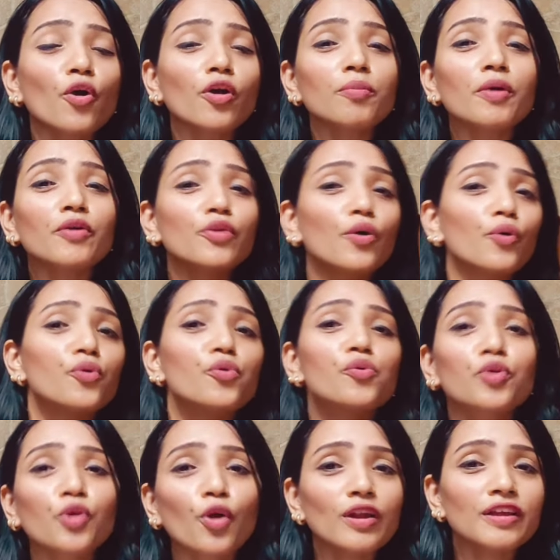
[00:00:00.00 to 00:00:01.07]
talk about the
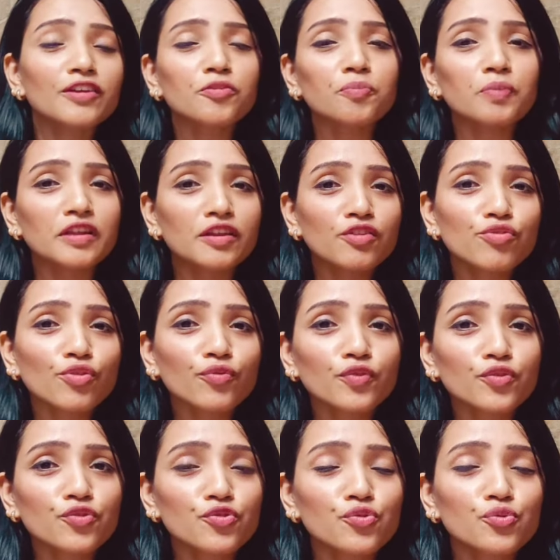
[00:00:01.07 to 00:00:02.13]
overall experience of
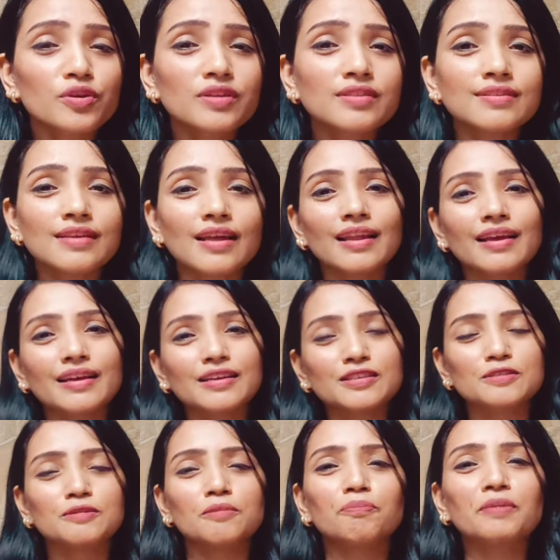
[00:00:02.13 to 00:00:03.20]
the students, they're like
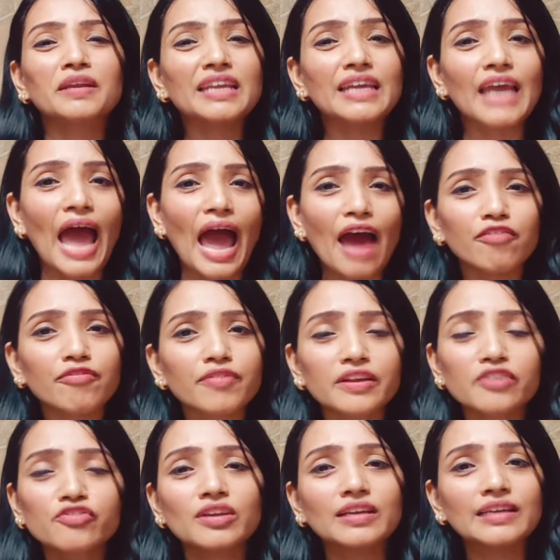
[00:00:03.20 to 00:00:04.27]
it's a pretty
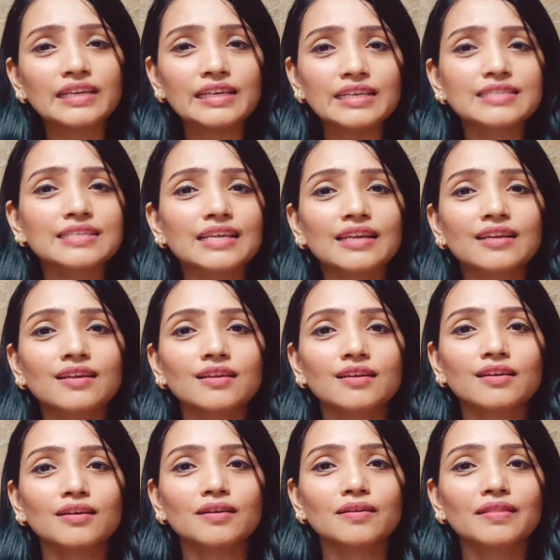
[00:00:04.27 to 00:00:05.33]
average and decent.
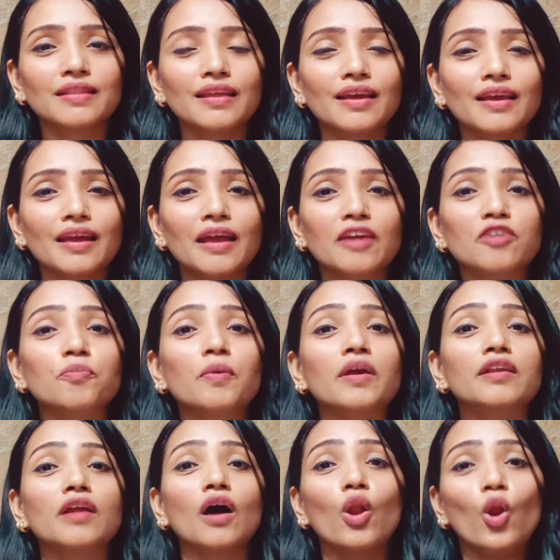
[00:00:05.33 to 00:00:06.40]
They
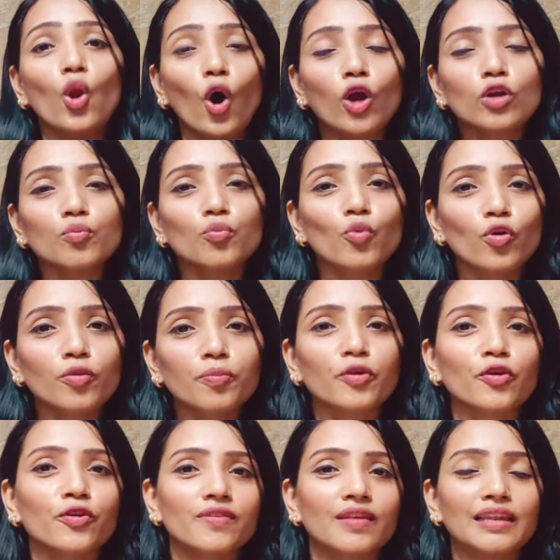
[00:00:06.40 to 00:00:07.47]
expect a lot more
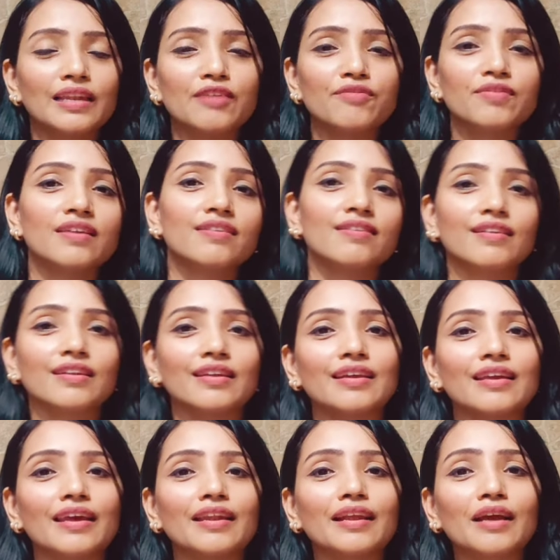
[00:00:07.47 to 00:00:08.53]
because they leave their city
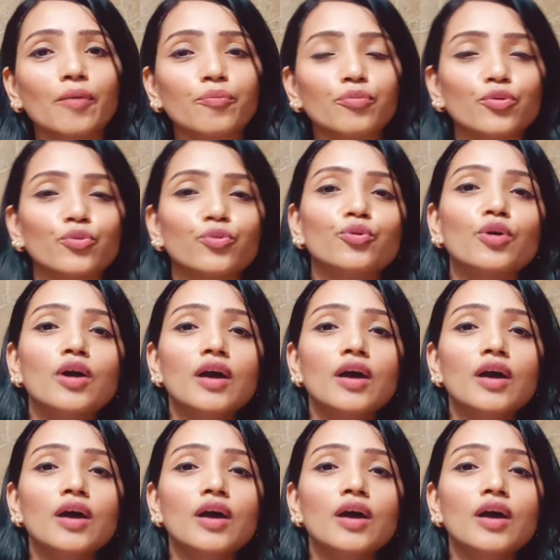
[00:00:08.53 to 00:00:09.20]
and come to